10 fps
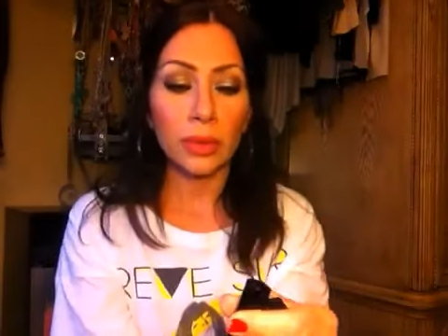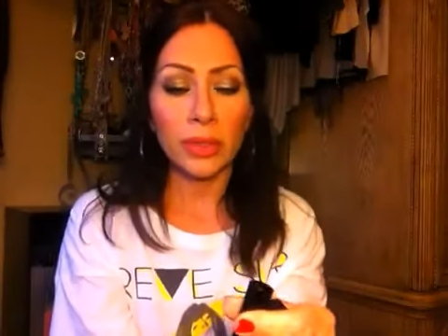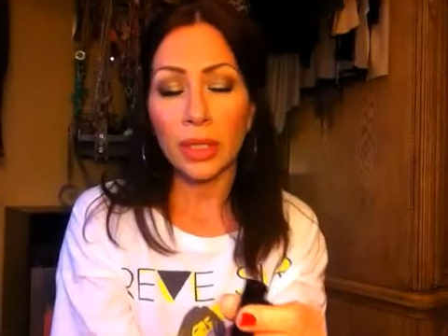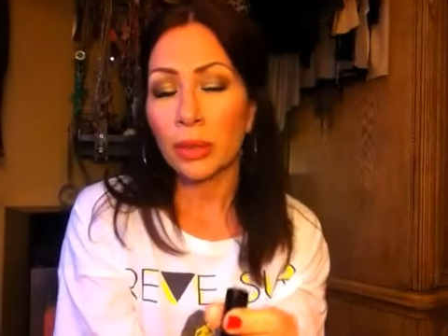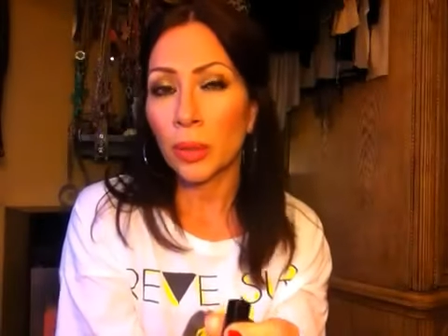
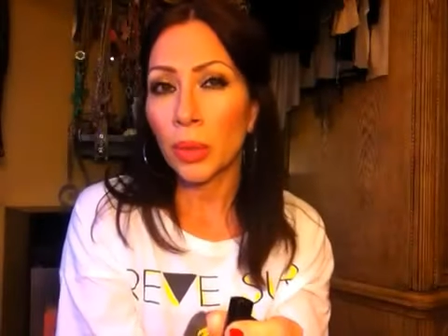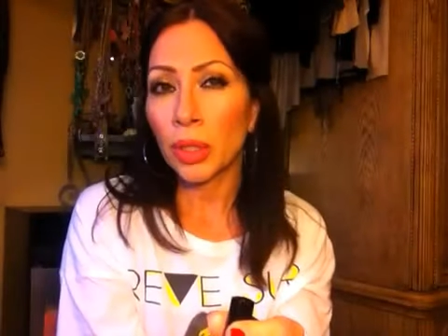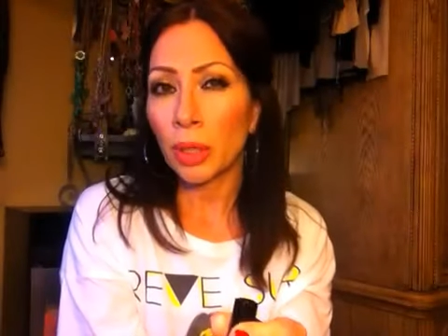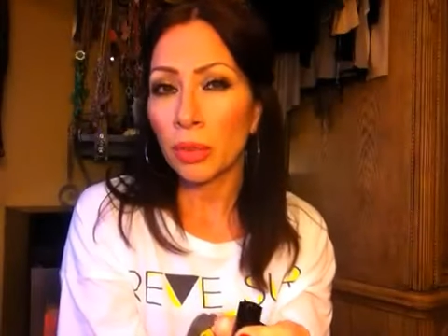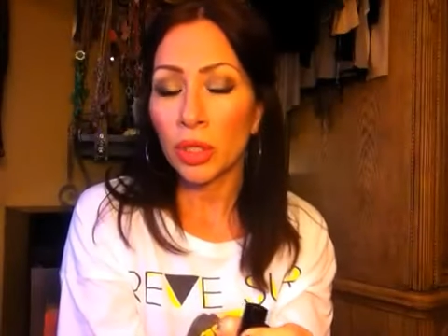is that the word
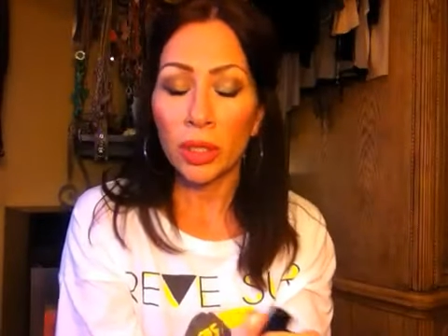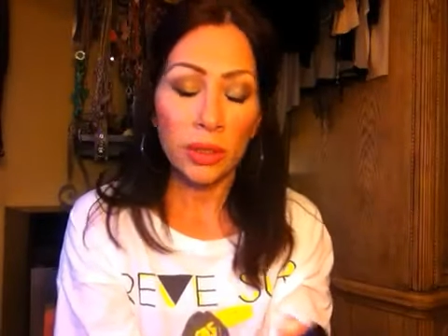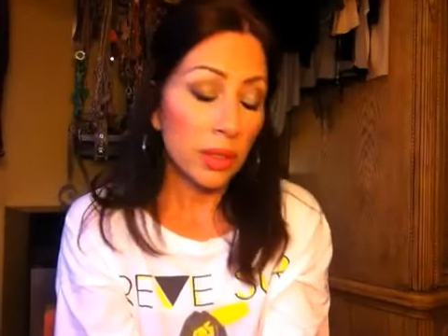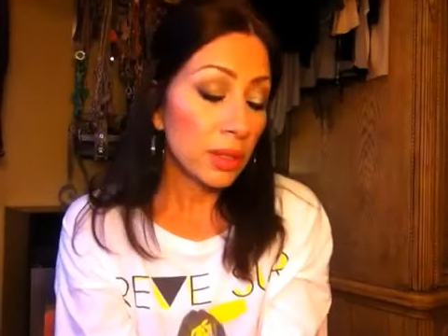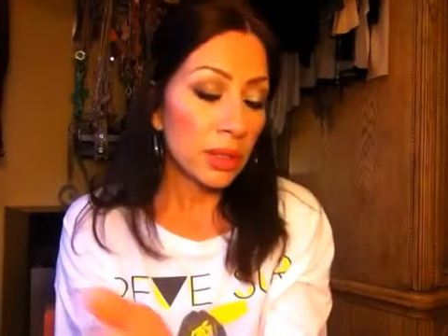
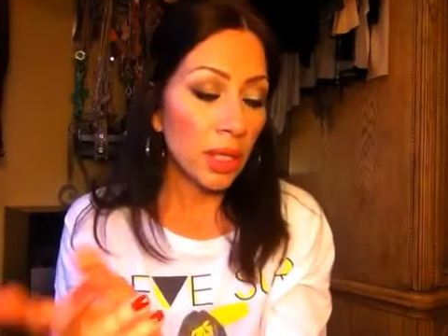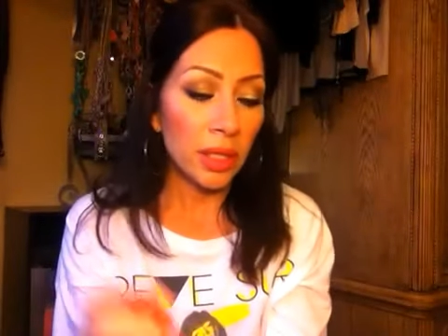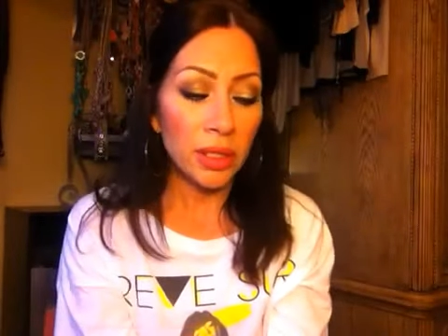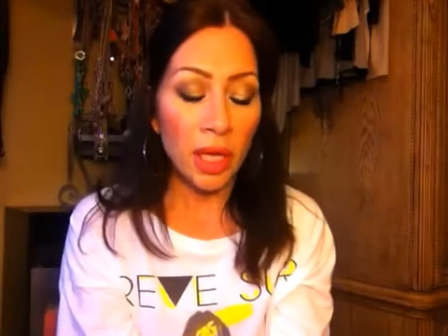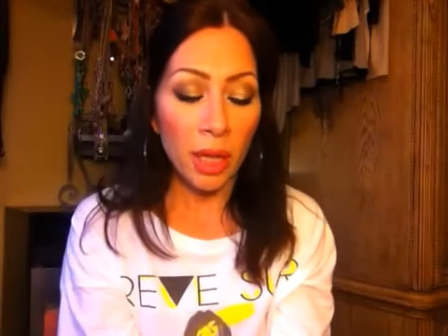capuchon?
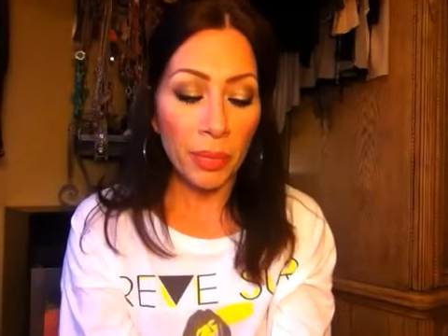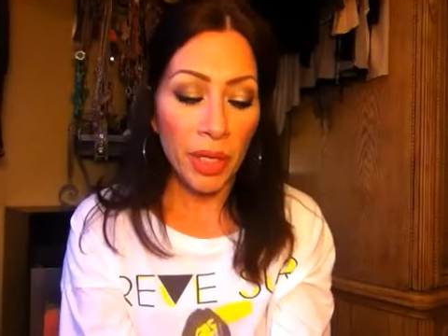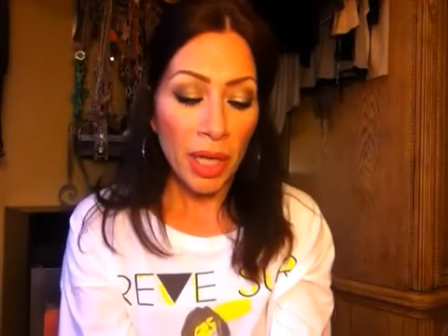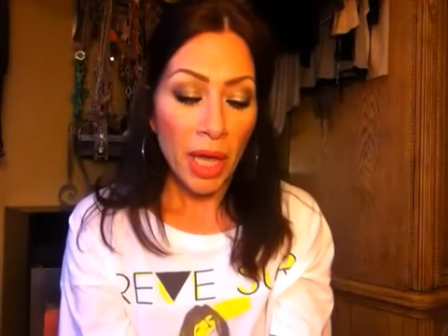Kind of top.